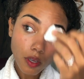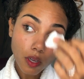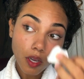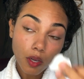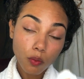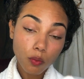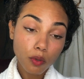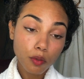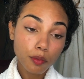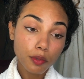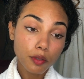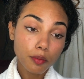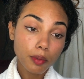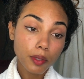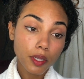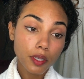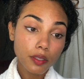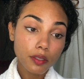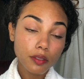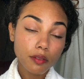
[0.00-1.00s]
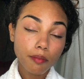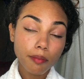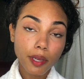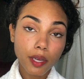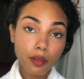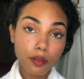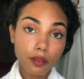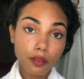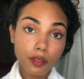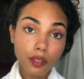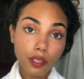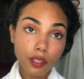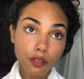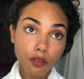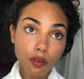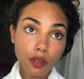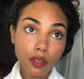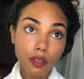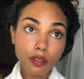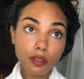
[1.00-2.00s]
I will be applying some powder
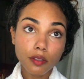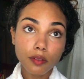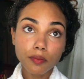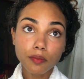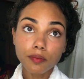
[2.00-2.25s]
later on.